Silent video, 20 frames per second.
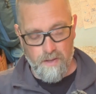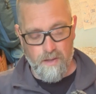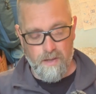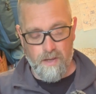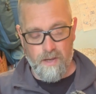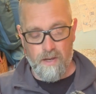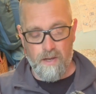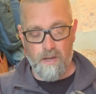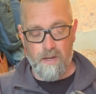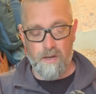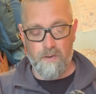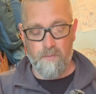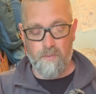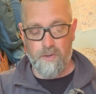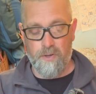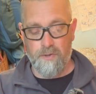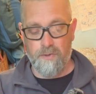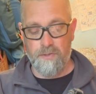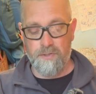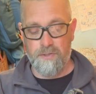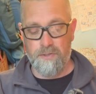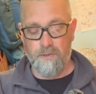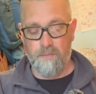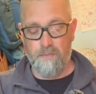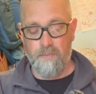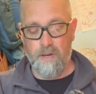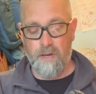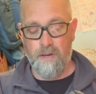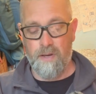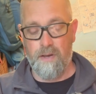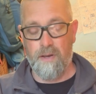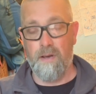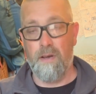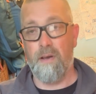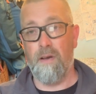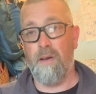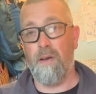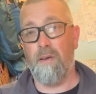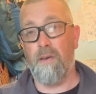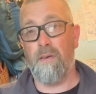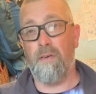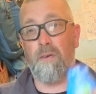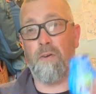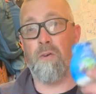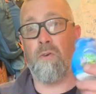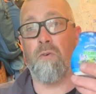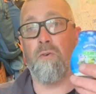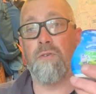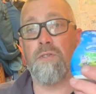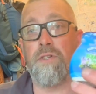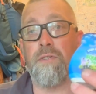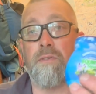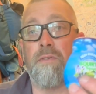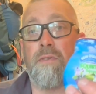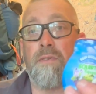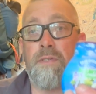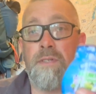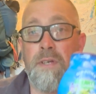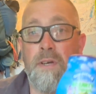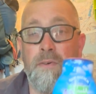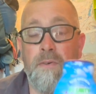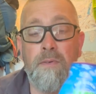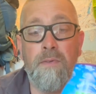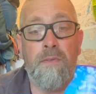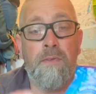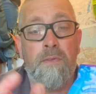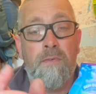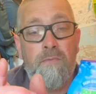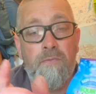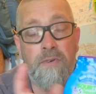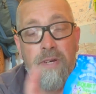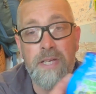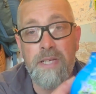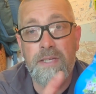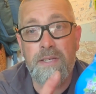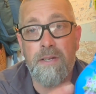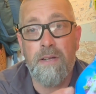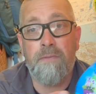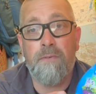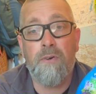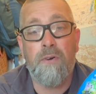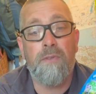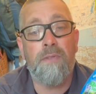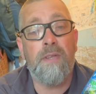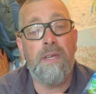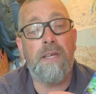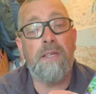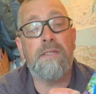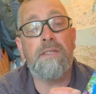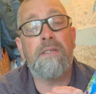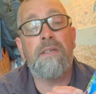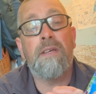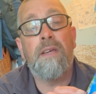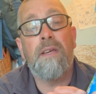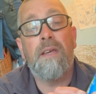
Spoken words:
and we got some cordial. So the reason I've got this